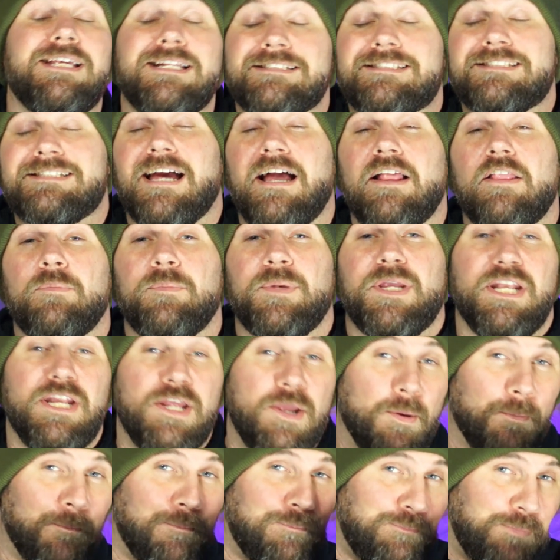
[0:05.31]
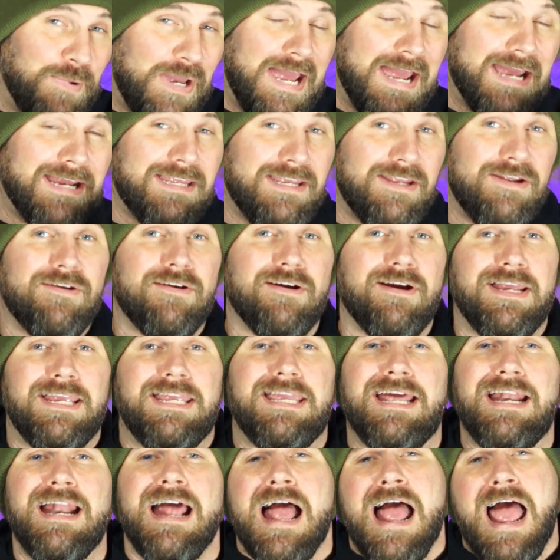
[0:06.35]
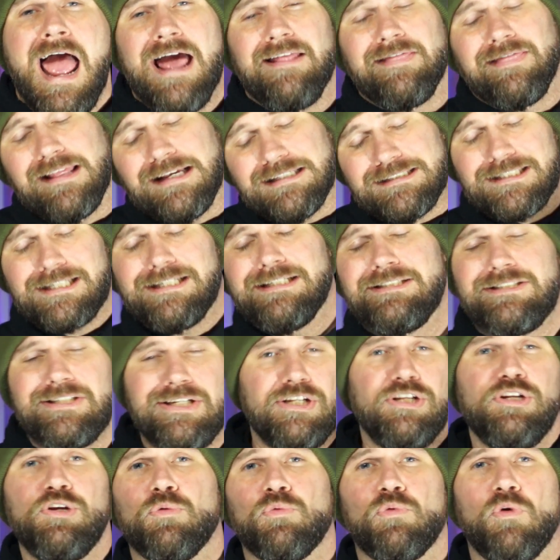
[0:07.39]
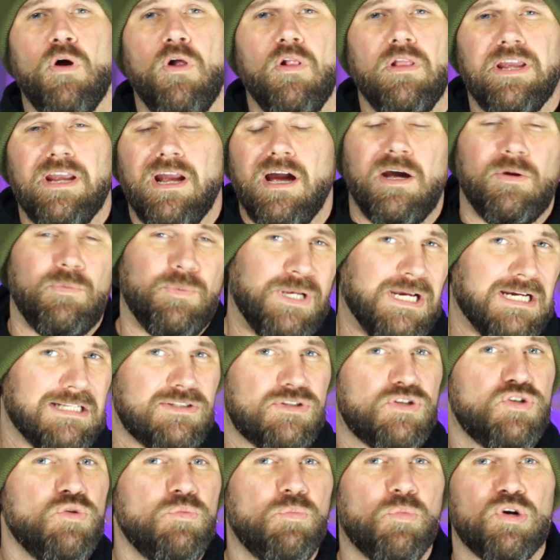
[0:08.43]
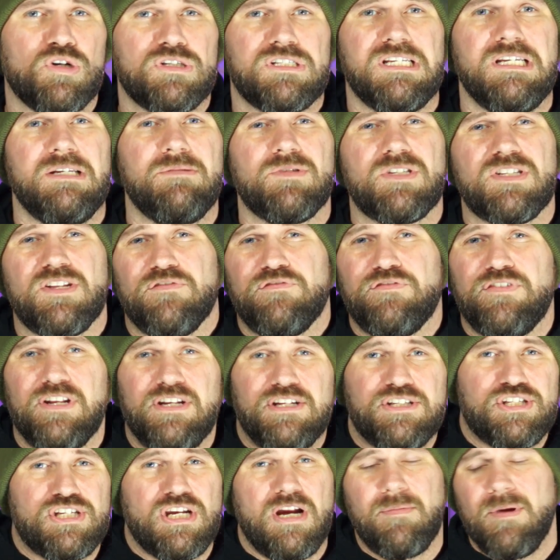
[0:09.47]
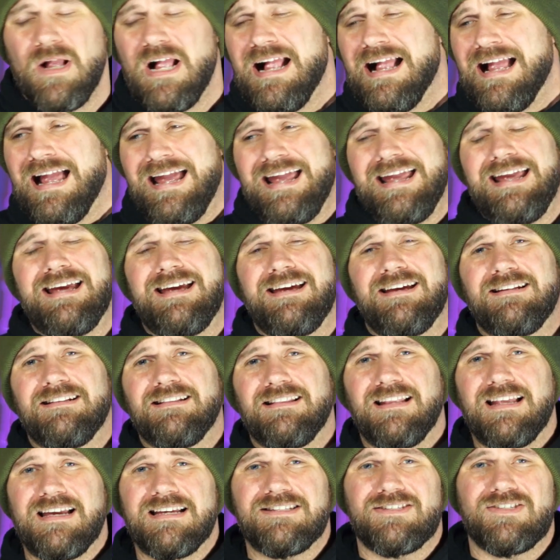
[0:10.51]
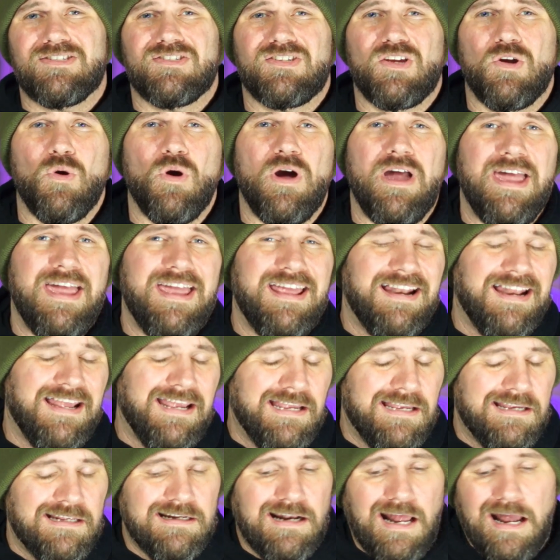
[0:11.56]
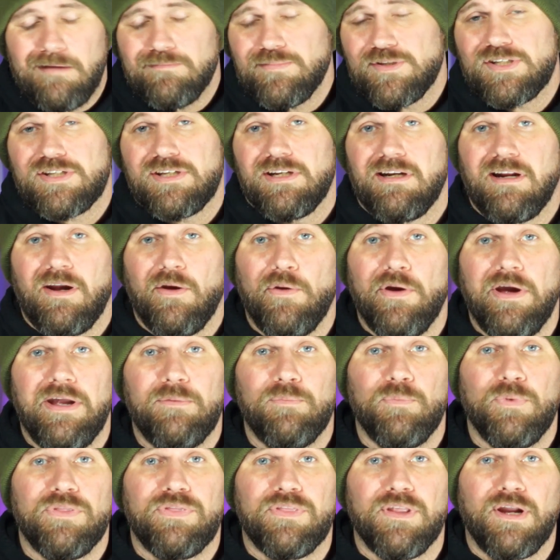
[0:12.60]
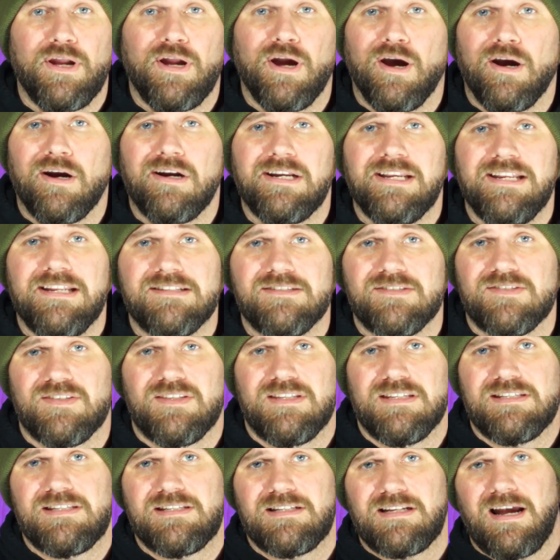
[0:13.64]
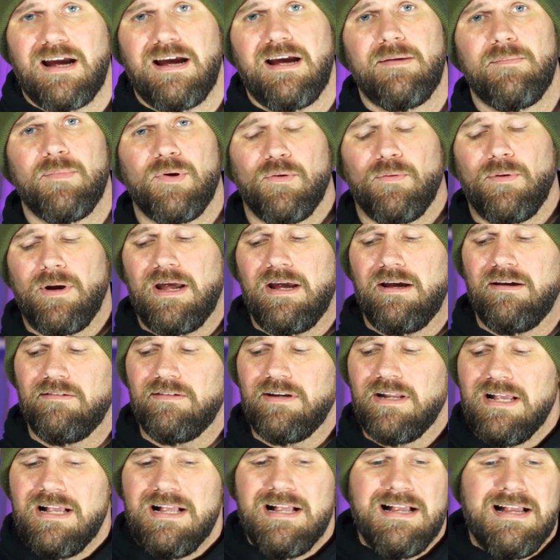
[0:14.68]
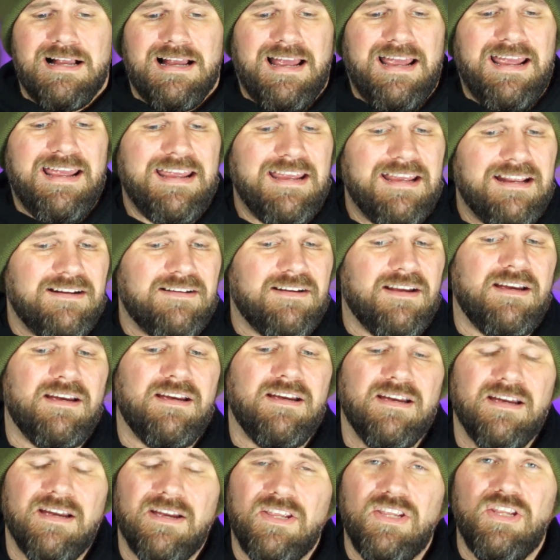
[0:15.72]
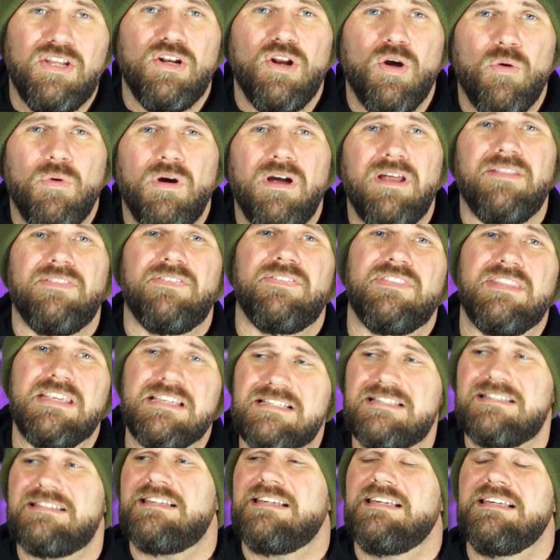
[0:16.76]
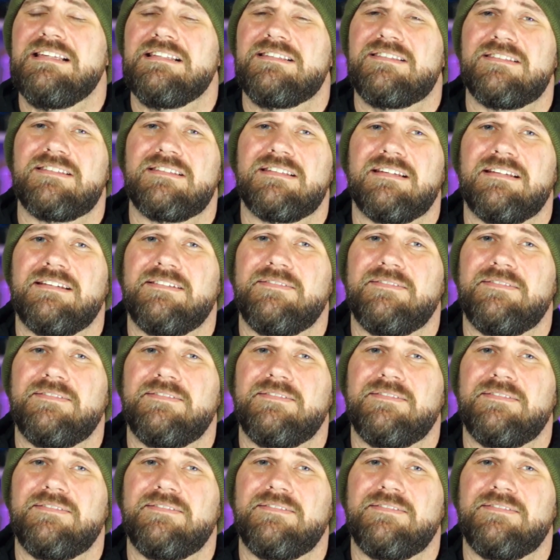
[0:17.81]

It is Tyler McKinney back here again, and let's continue rolling on. We got two more teams to finish up, and let's go ahead, and I'm just going to go ahead with the Guardians this time around. And you know what? This is